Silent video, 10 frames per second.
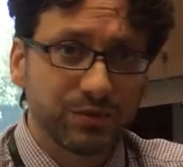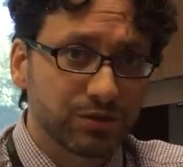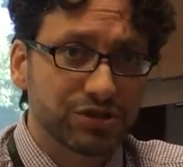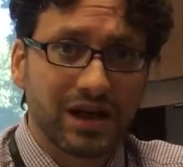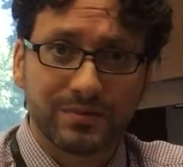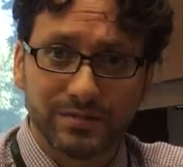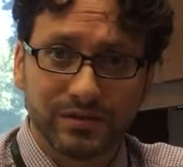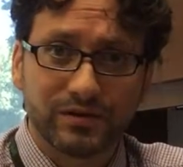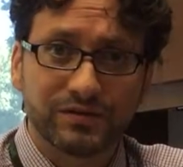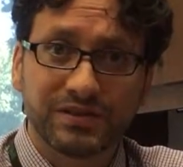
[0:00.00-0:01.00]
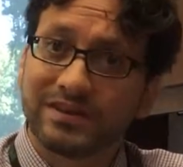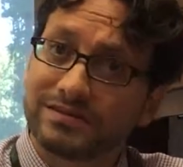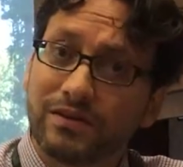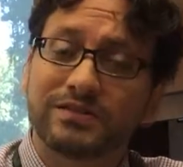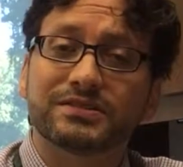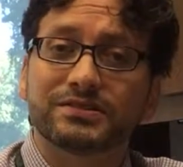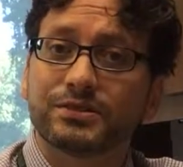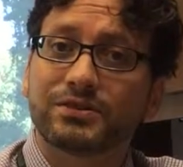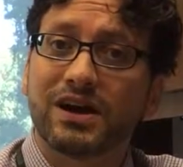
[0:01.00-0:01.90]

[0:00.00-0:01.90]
Motrin, Ibuprofen, as long as there's no